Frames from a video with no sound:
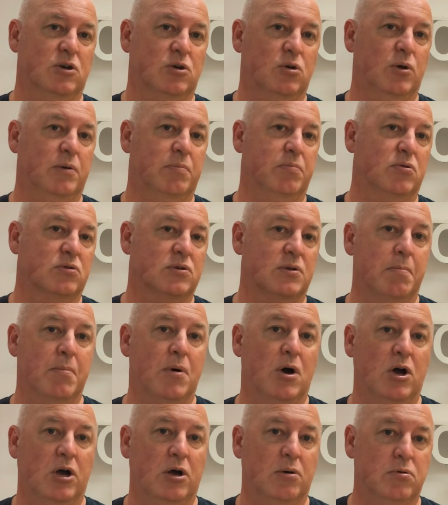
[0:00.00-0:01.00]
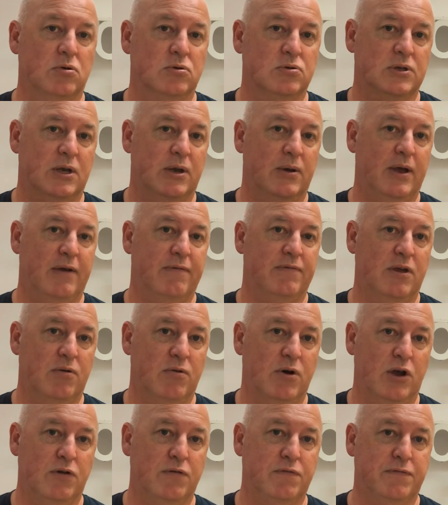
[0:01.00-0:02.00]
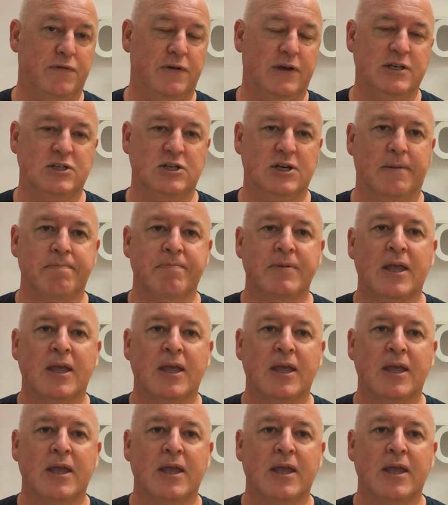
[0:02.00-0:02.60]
QuickBooks and MyOb also have their own feature.